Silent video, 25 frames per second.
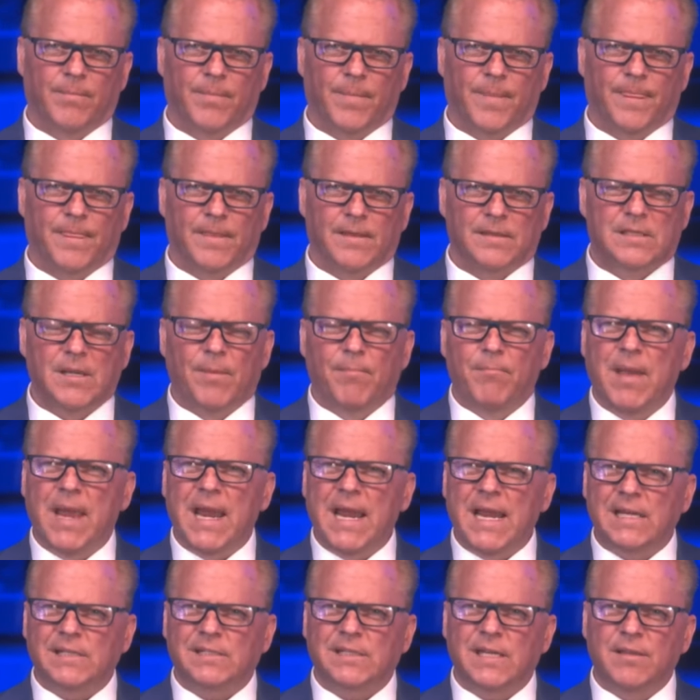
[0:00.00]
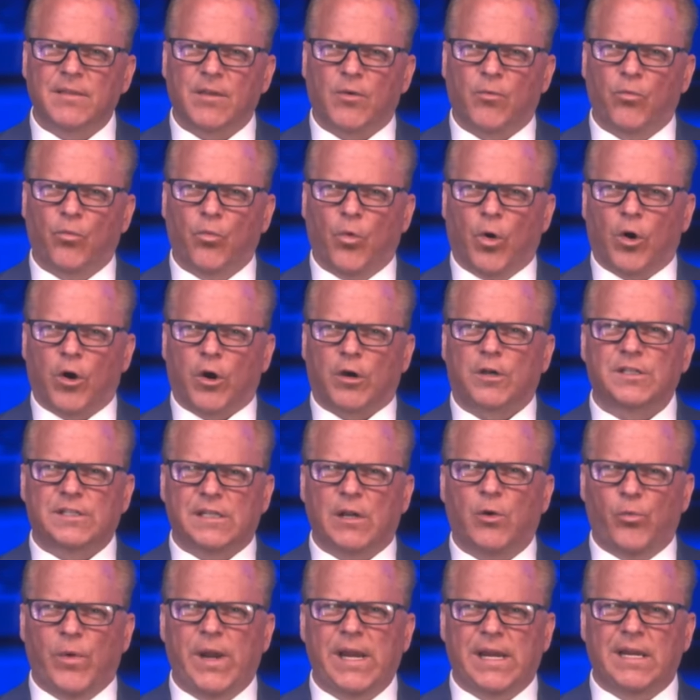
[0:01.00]
It's amazing the works
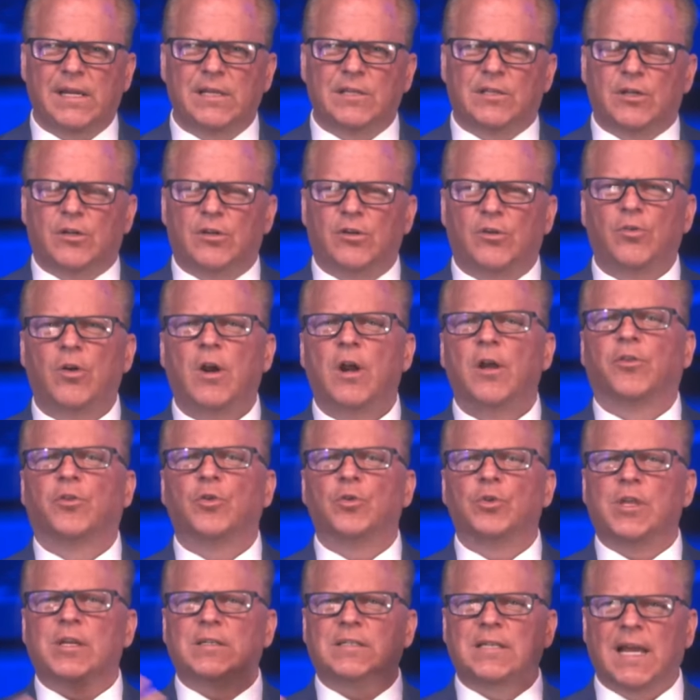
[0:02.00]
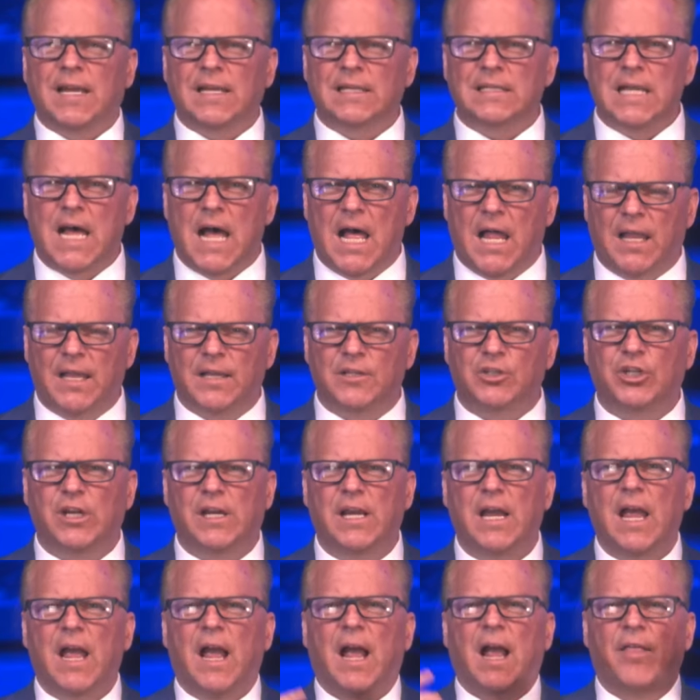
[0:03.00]
that we can do through the
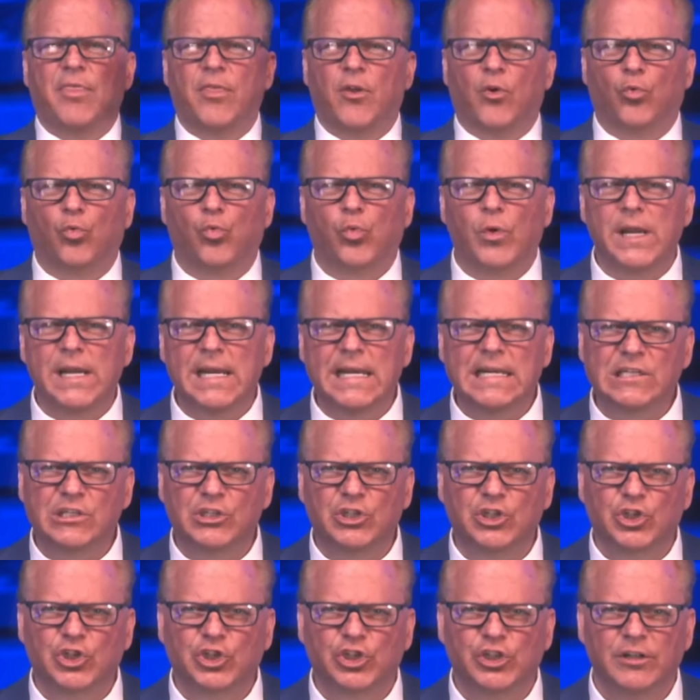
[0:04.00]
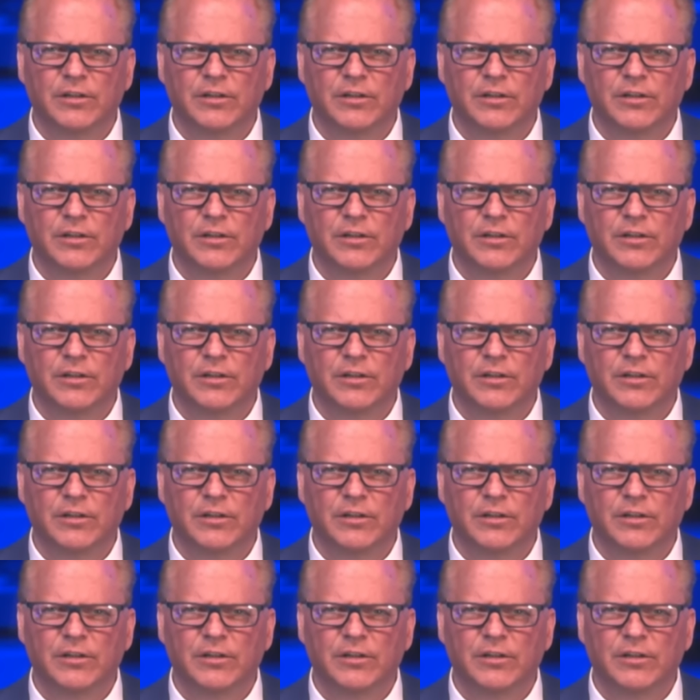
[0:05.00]
technology and the reach.